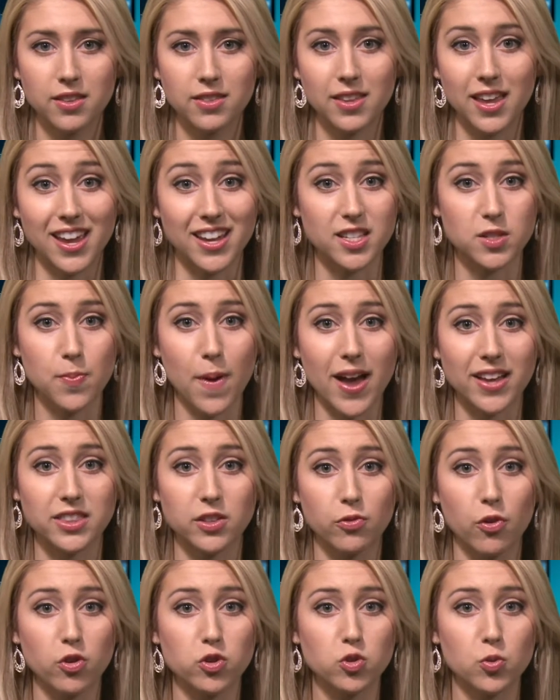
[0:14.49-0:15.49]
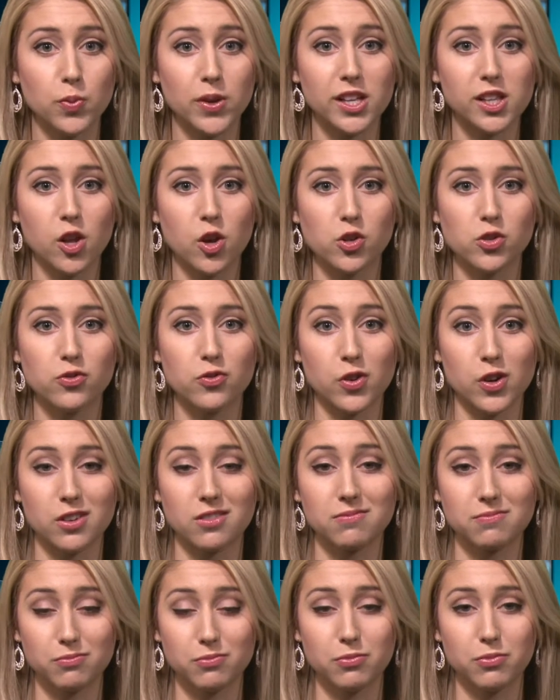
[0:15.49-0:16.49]
They expect the roads will be closed
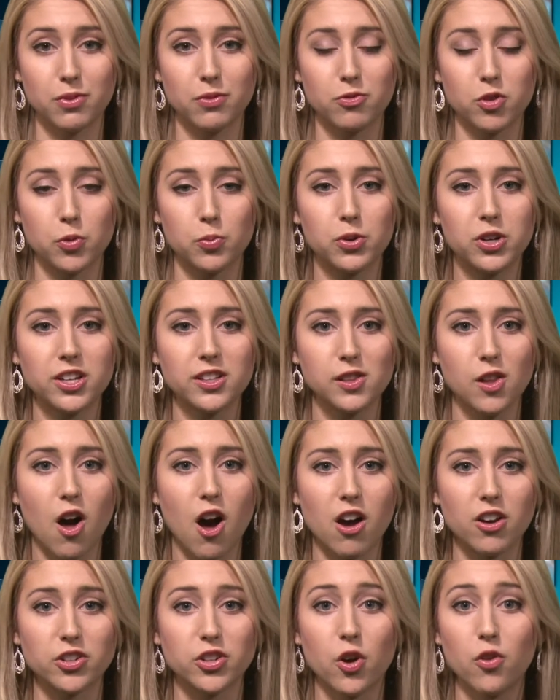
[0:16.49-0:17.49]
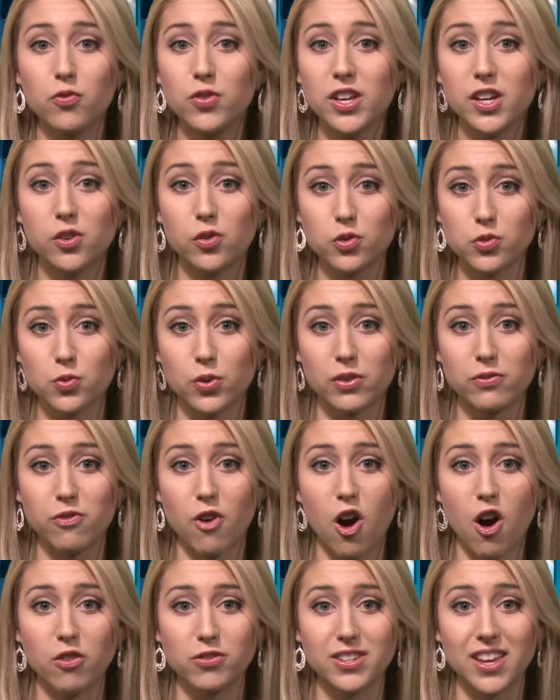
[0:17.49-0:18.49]
for, for pretty long. No vehicles were
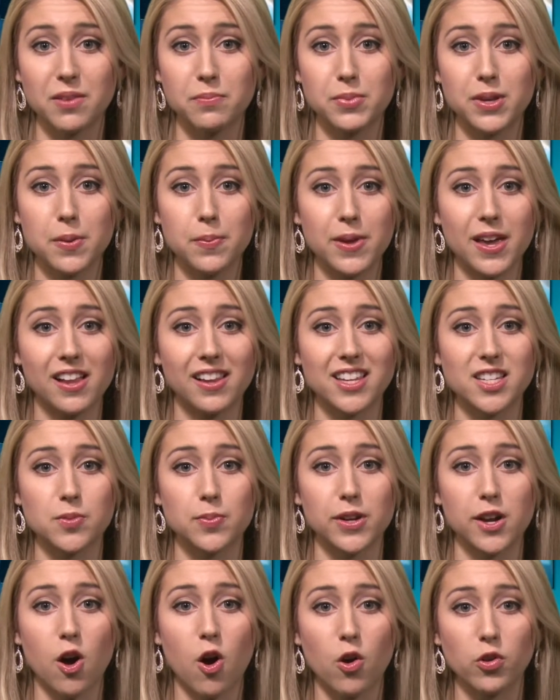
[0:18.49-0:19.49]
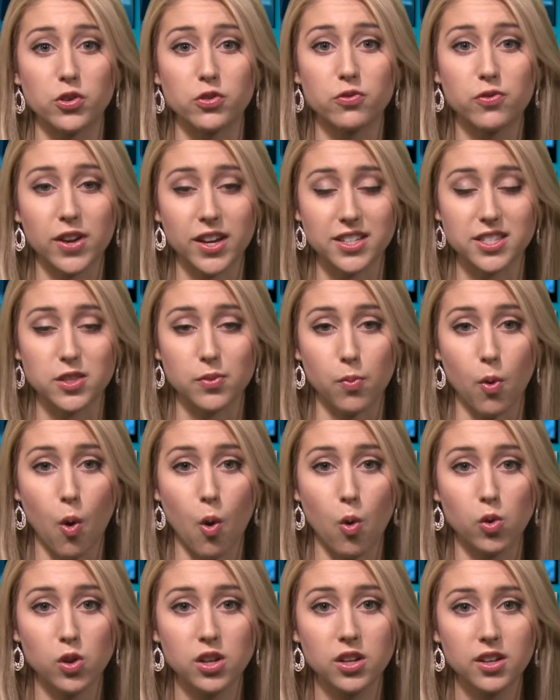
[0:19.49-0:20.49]
involved and PPL has been called to fix the
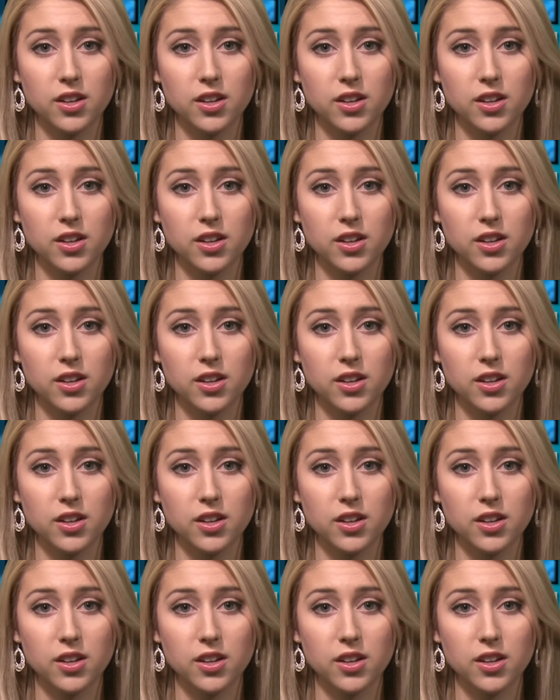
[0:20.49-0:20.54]
pole.